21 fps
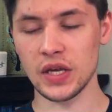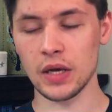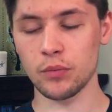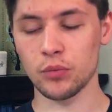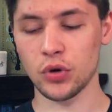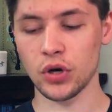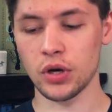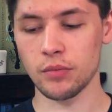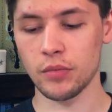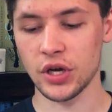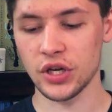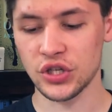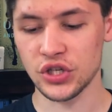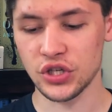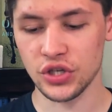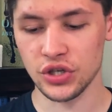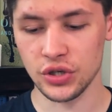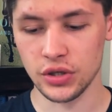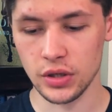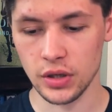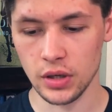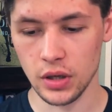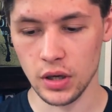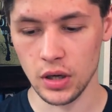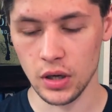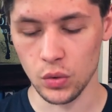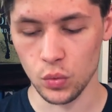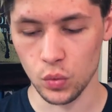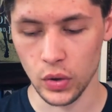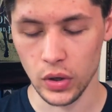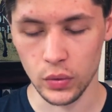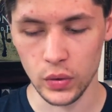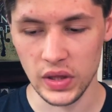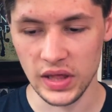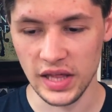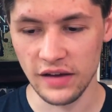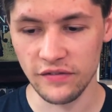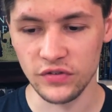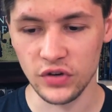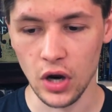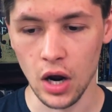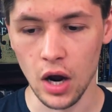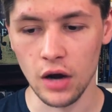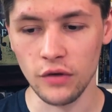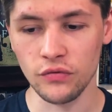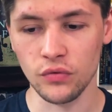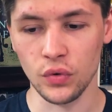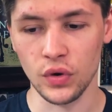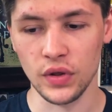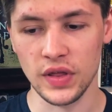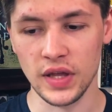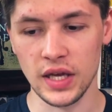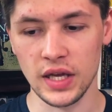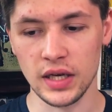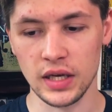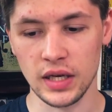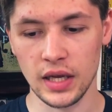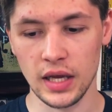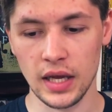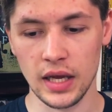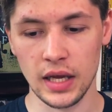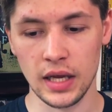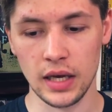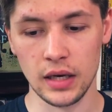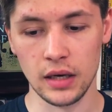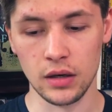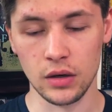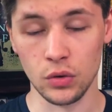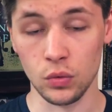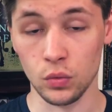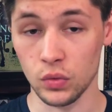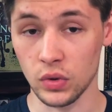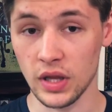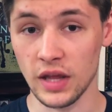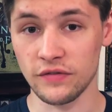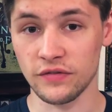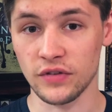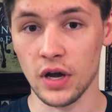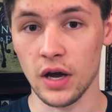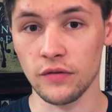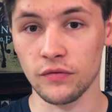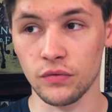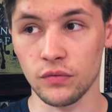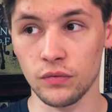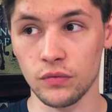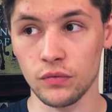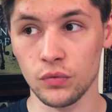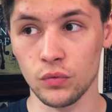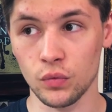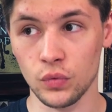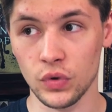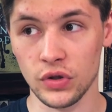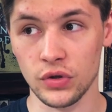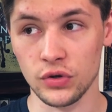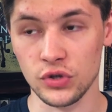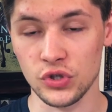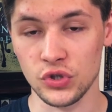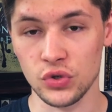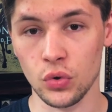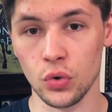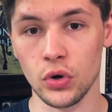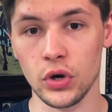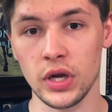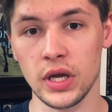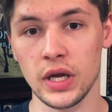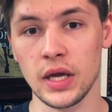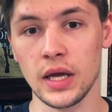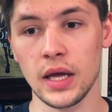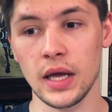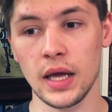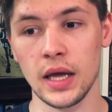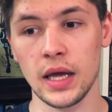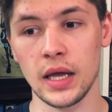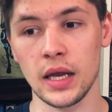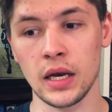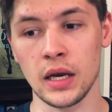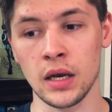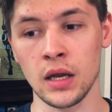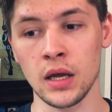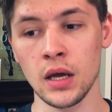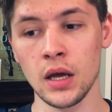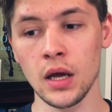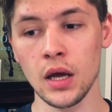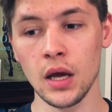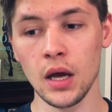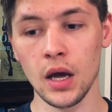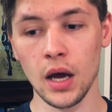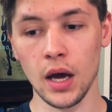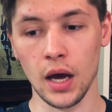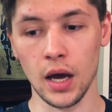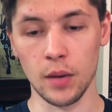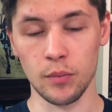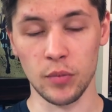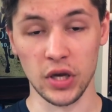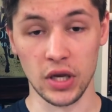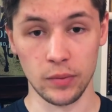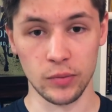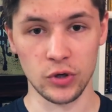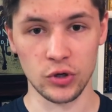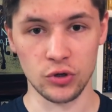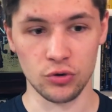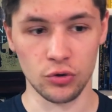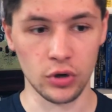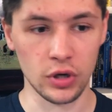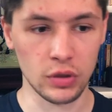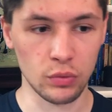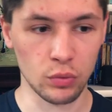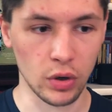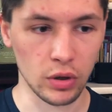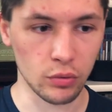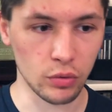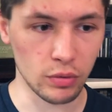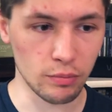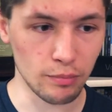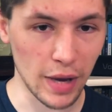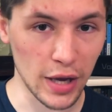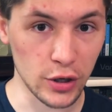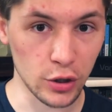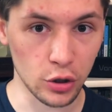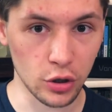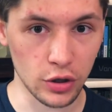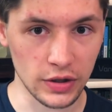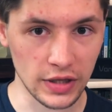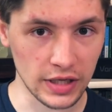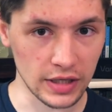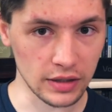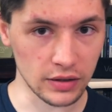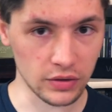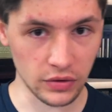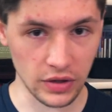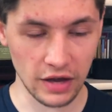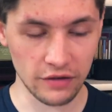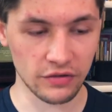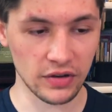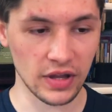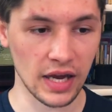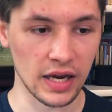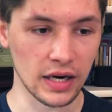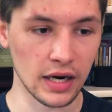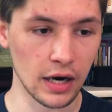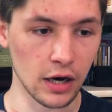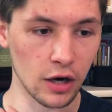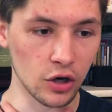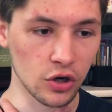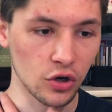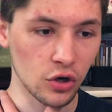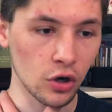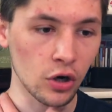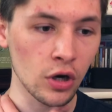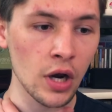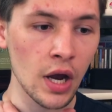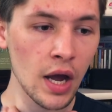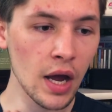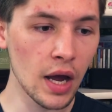up pretty much where we left off with her story in Becoming a Druid, where we met her and then left that character.